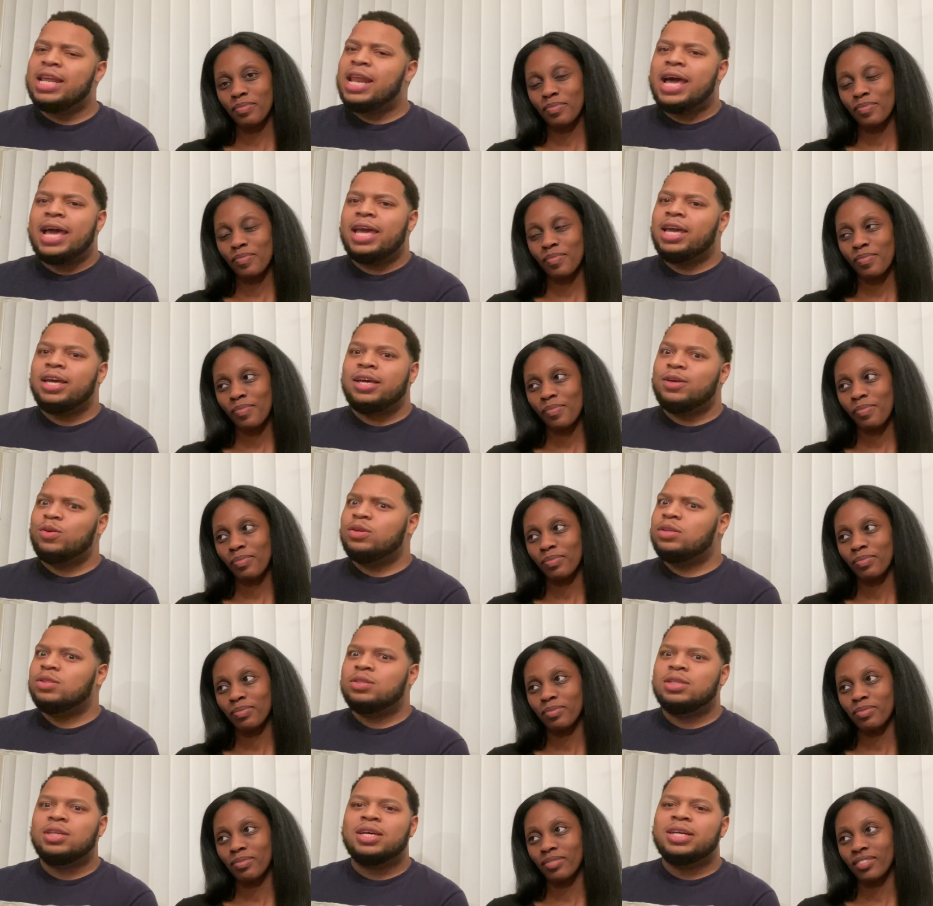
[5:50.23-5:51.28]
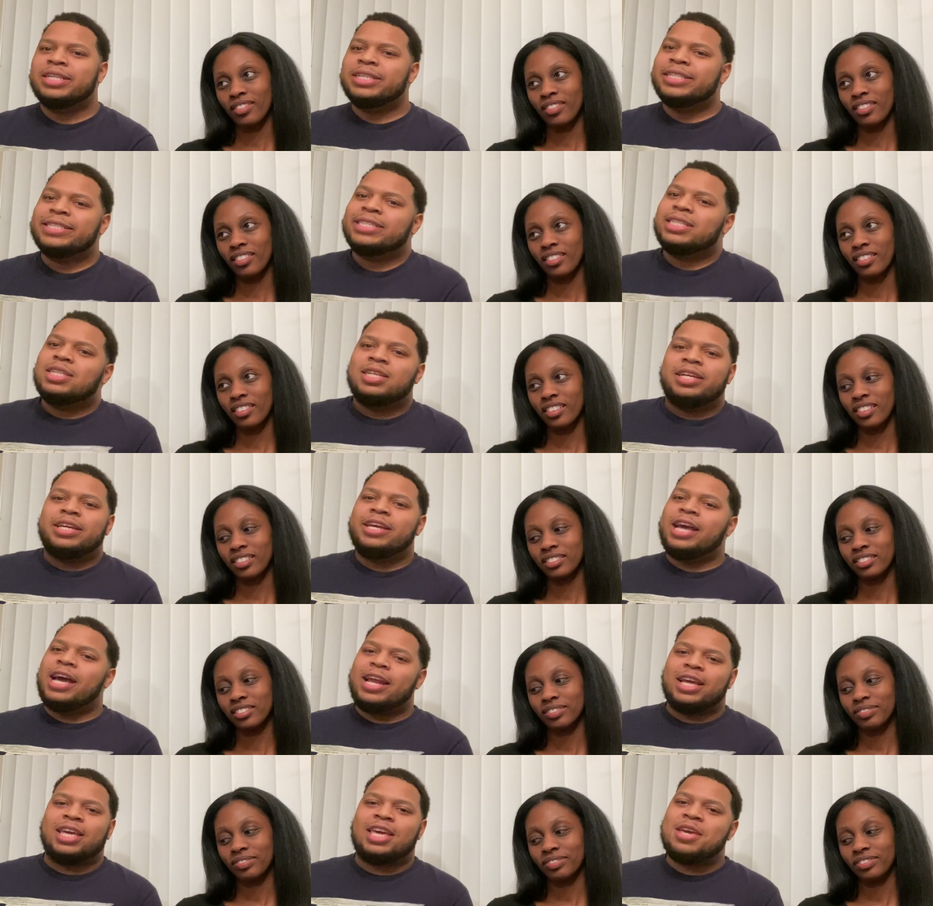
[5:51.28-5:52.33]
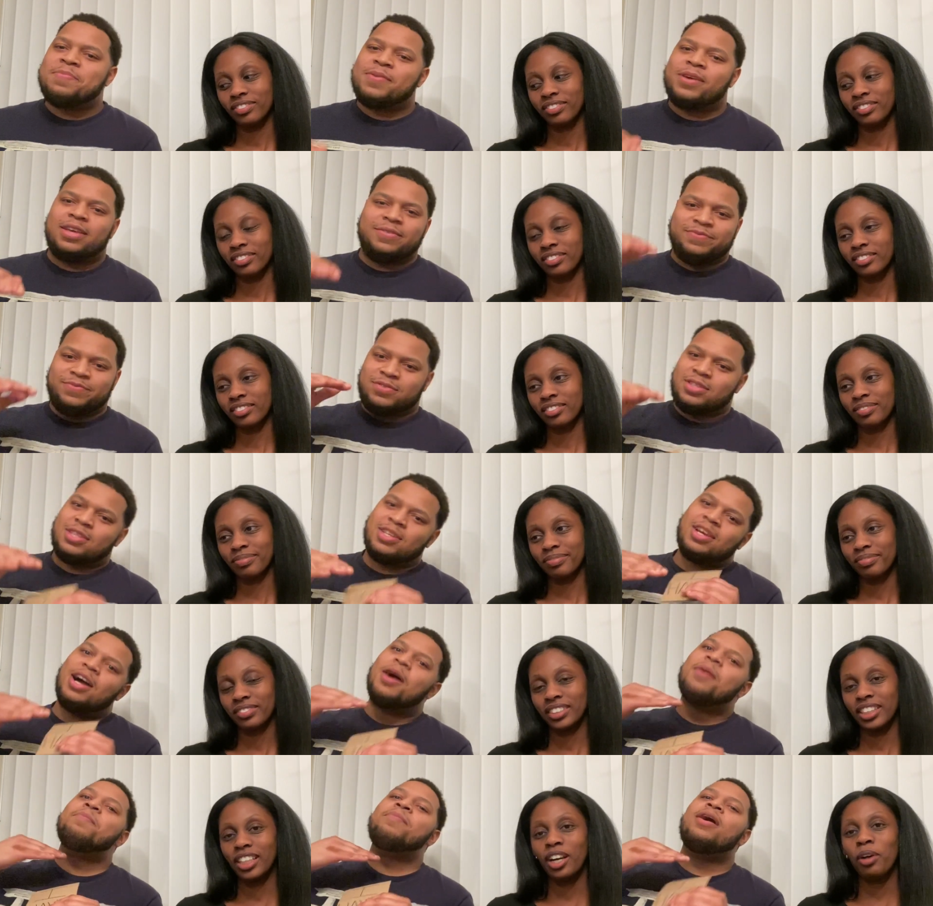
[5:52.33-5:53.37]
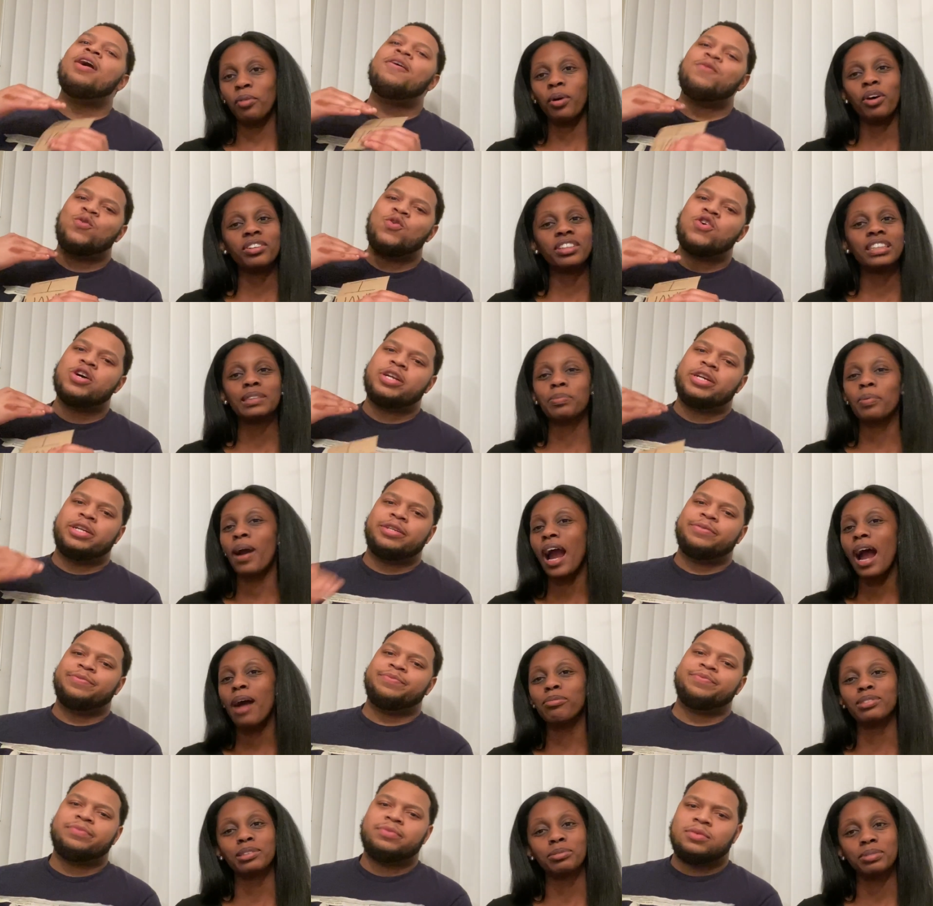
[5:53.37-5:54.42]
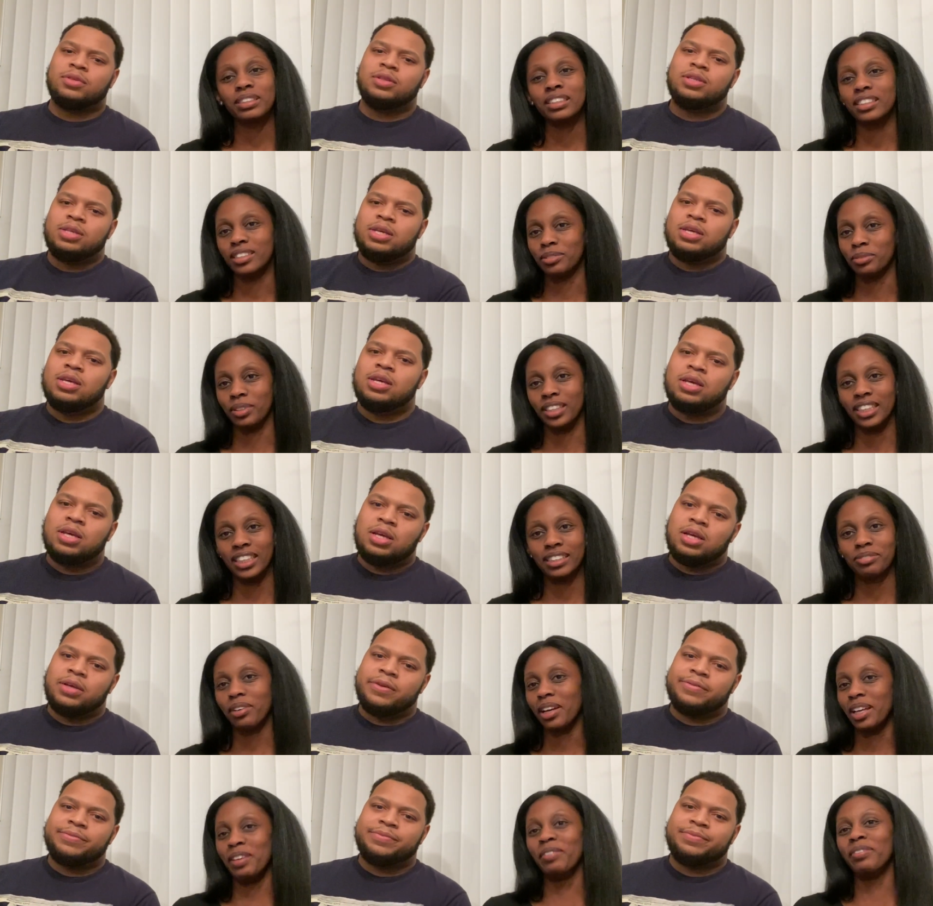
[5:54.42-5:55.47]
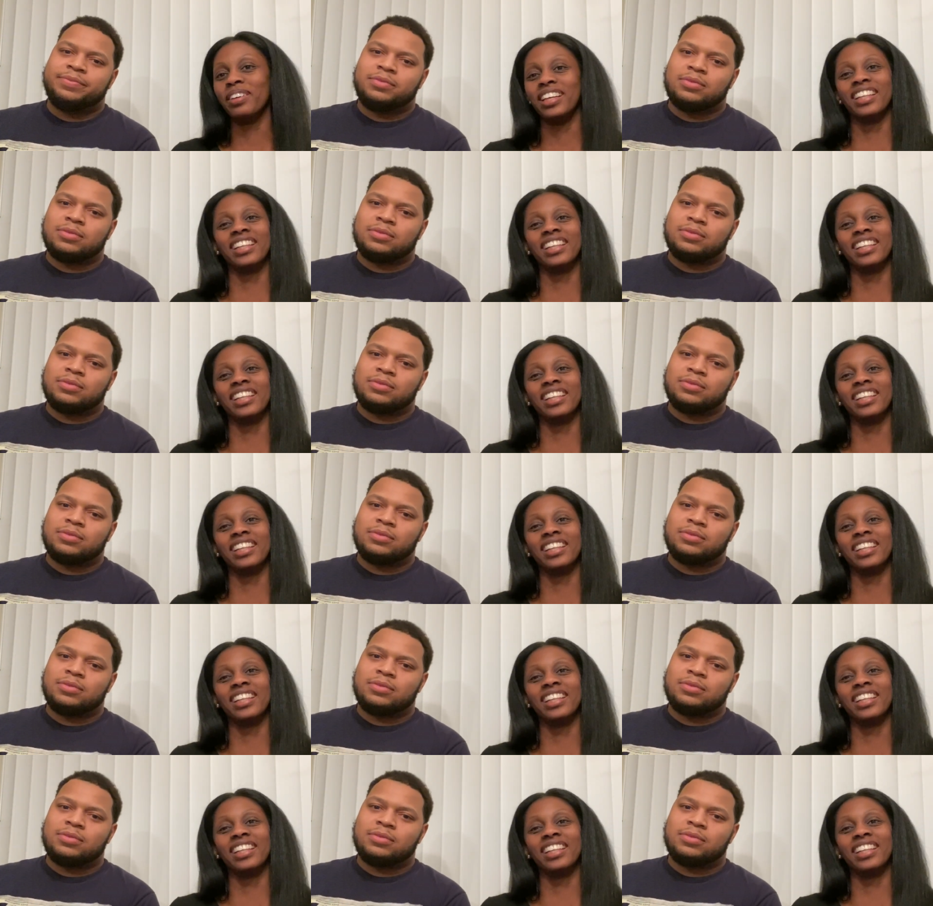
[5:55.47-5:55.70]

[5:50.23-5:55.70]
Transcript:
Speaker 1: Like, you got to keep it
Speaker 2: above all water. problems with this one. That's why you